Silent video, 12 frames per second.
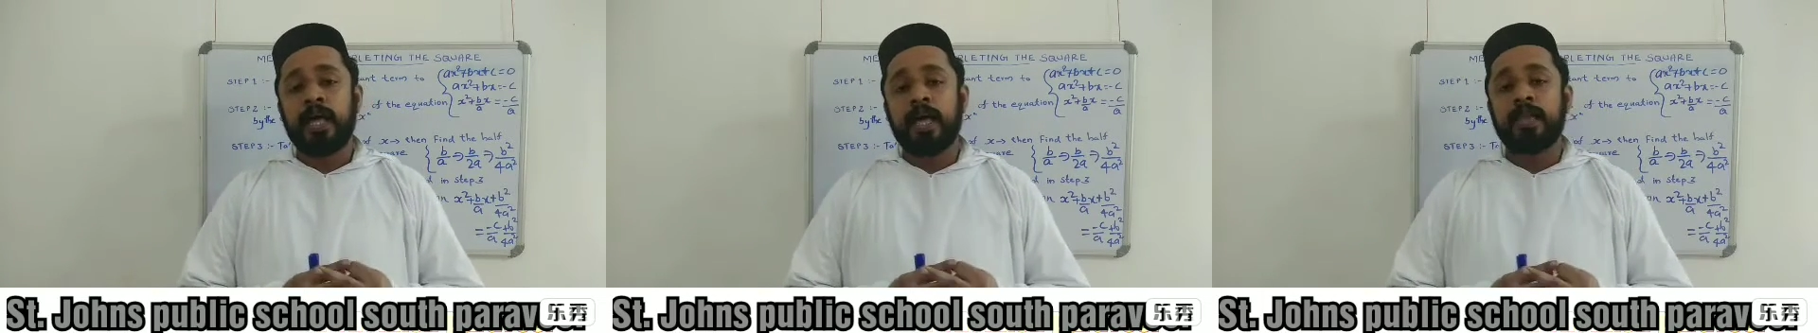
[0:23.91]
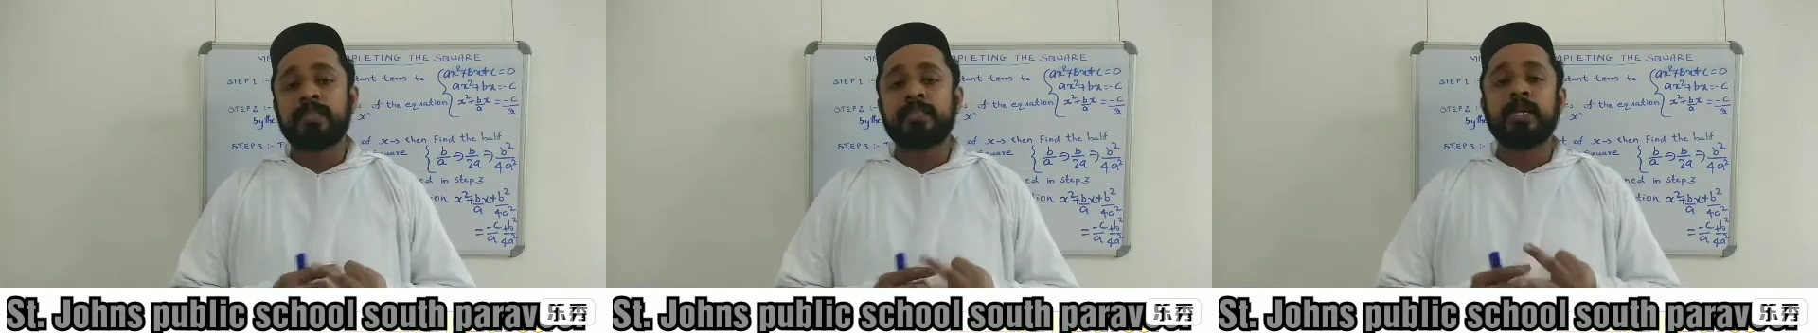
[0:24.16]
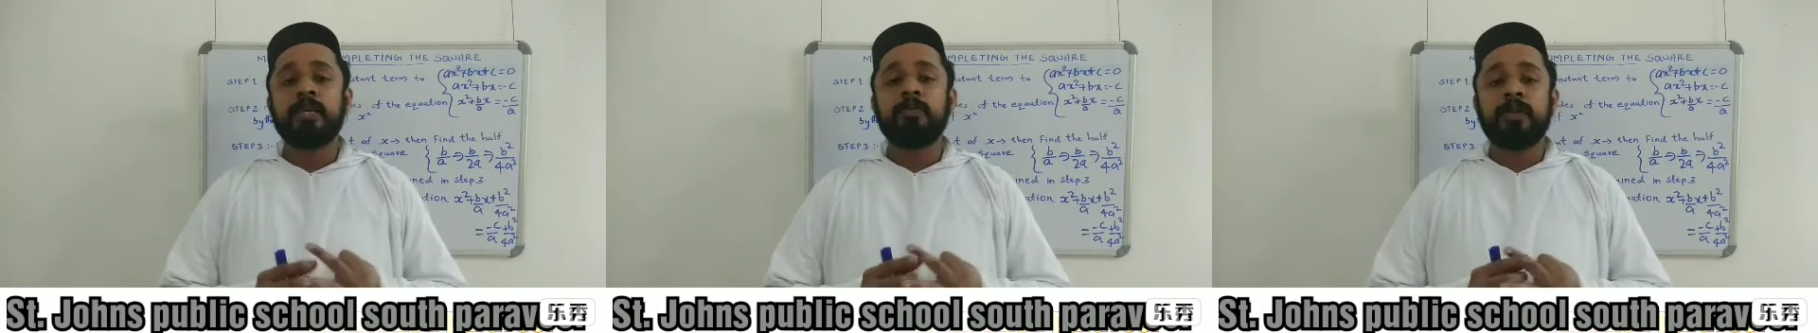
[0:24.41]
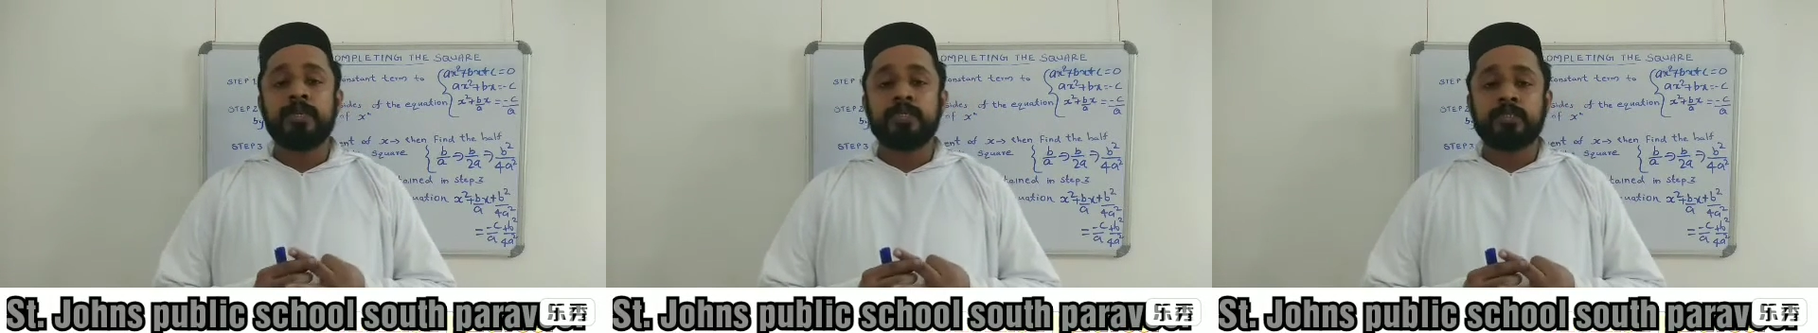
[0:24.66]
and the third
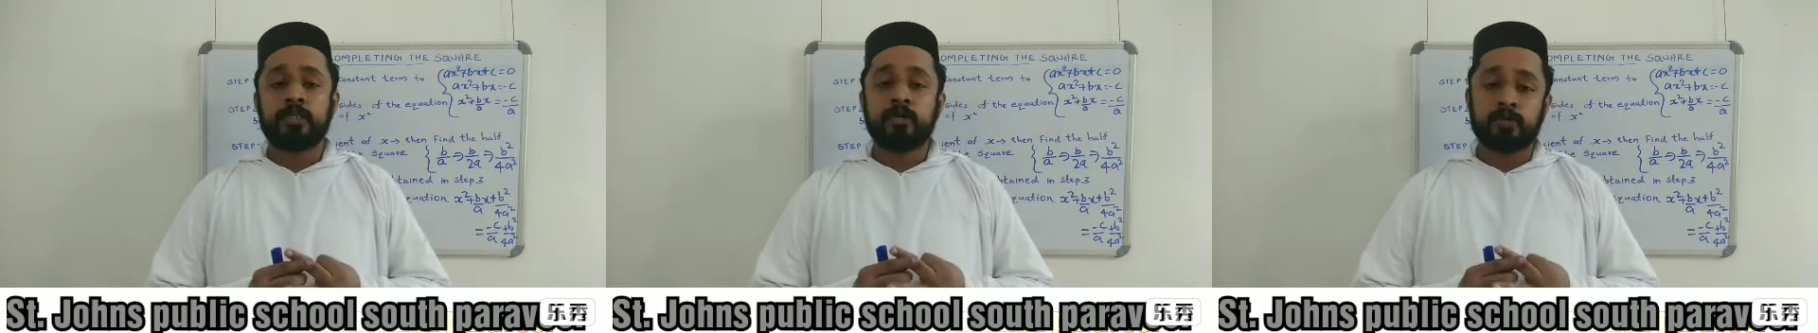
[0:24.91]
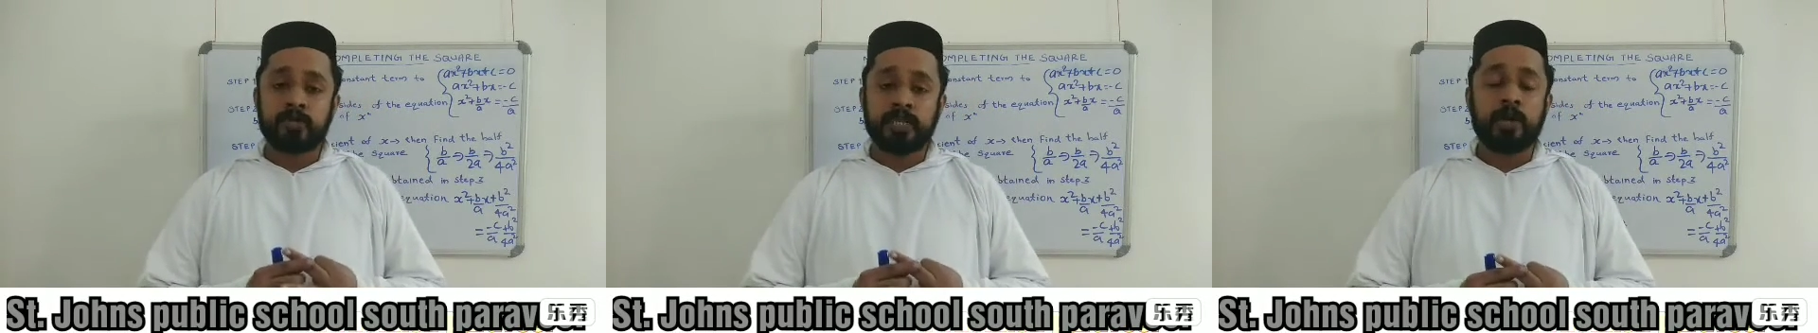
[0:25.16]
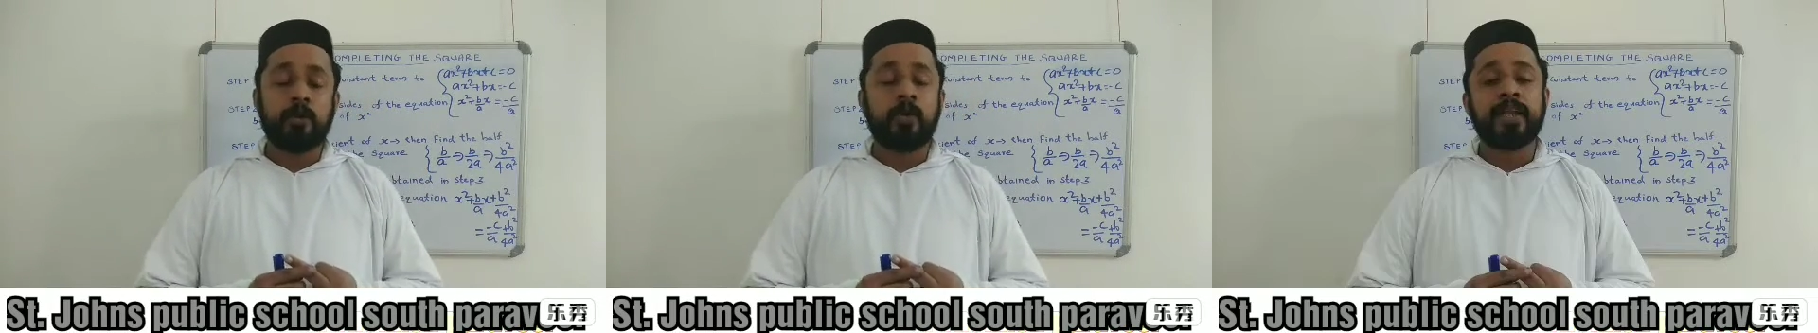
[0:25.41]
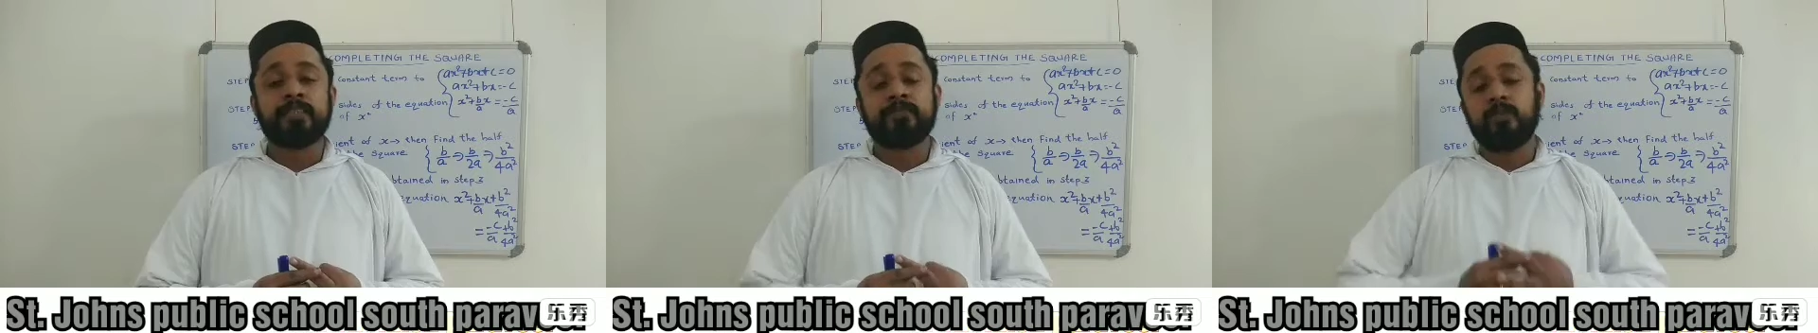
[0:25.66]
one is using
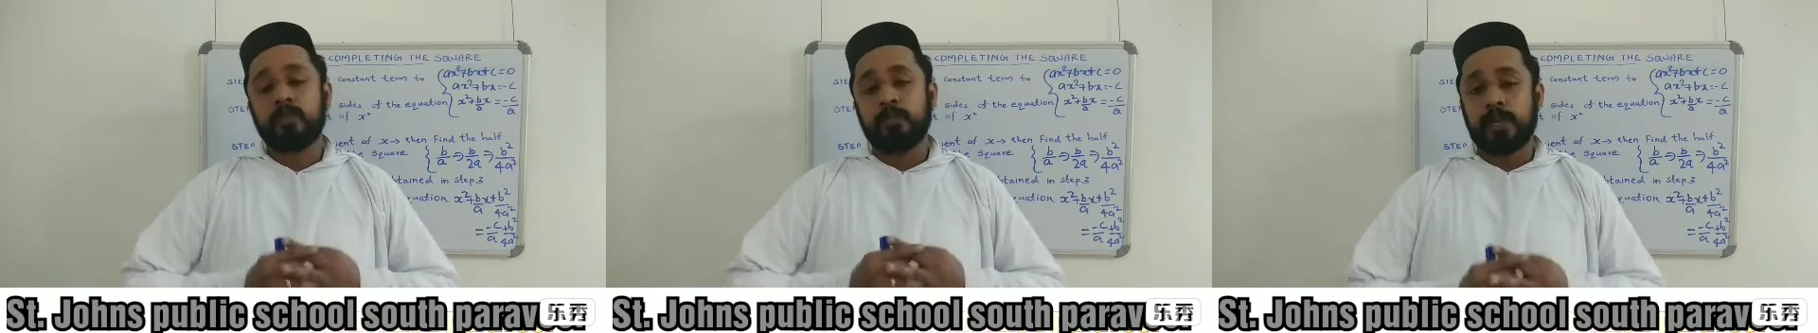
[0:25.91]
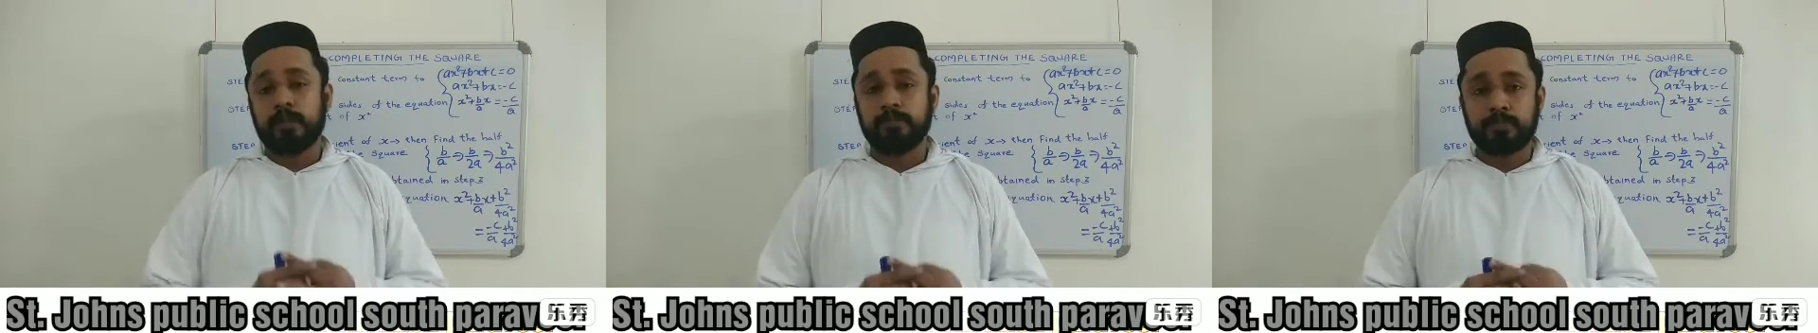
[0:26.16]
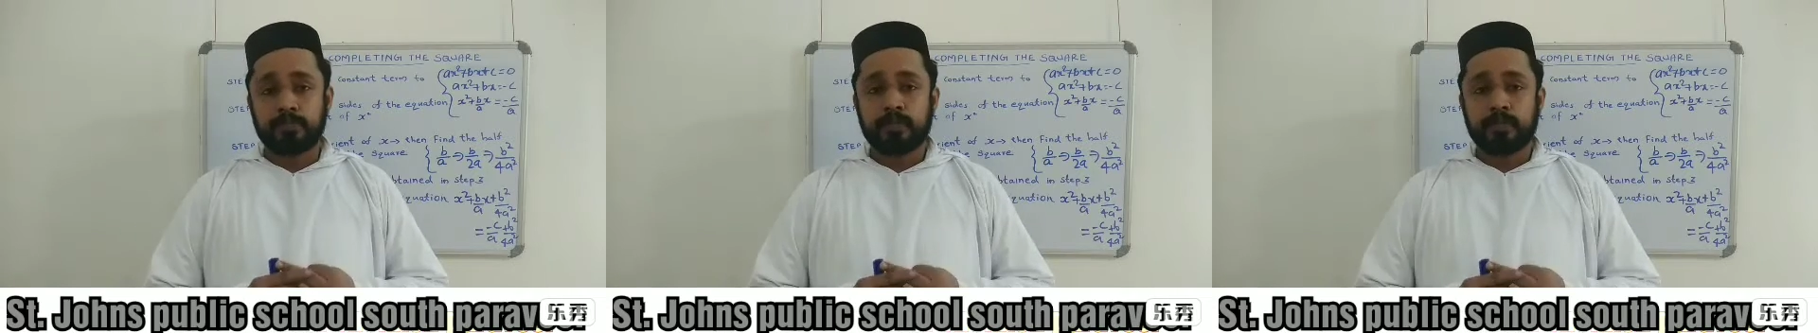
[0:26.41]
quadratic formula.